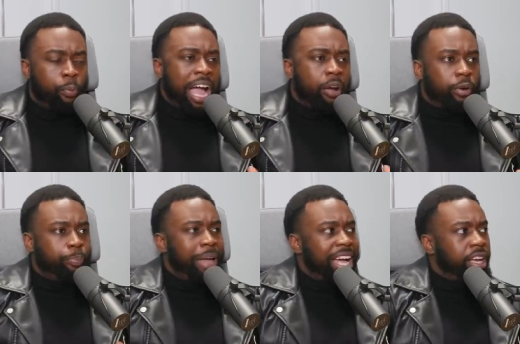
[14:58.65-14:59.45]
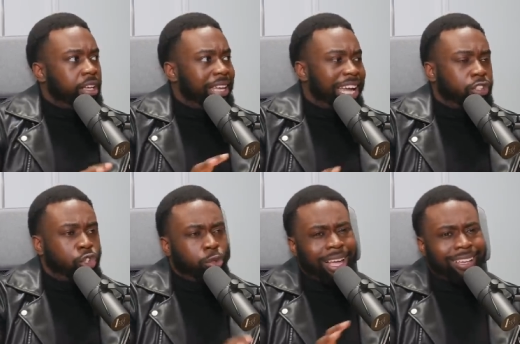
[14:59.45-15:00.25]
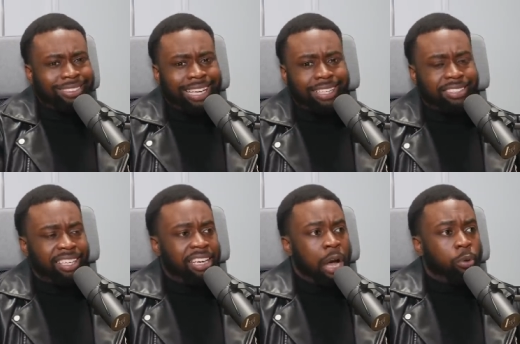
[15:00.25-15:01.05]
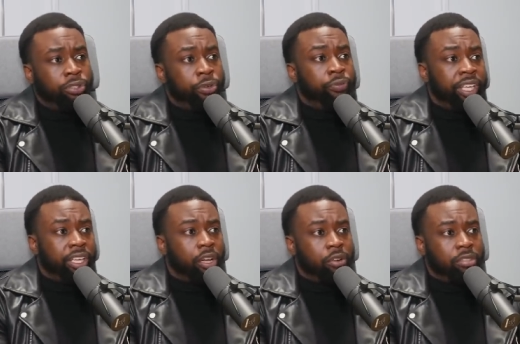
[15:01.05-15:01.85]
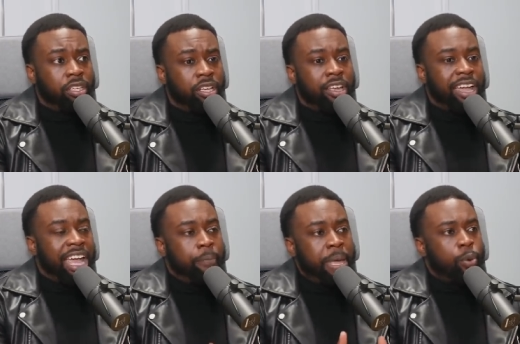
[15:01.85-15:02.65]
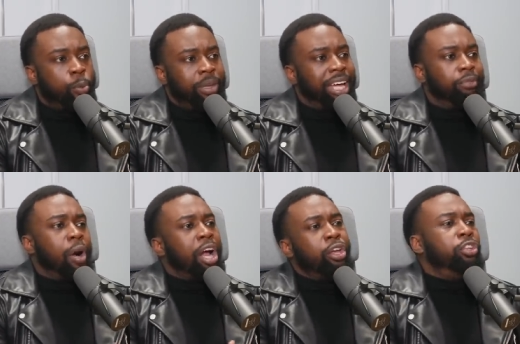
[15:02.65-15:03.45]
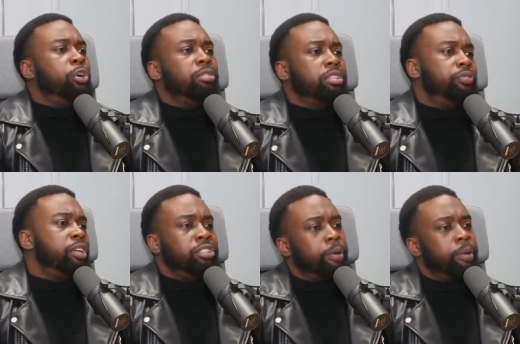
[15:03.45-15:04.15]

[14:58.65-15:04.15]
back in like 2018, I would do videos and people would be like, why are you doing those videos?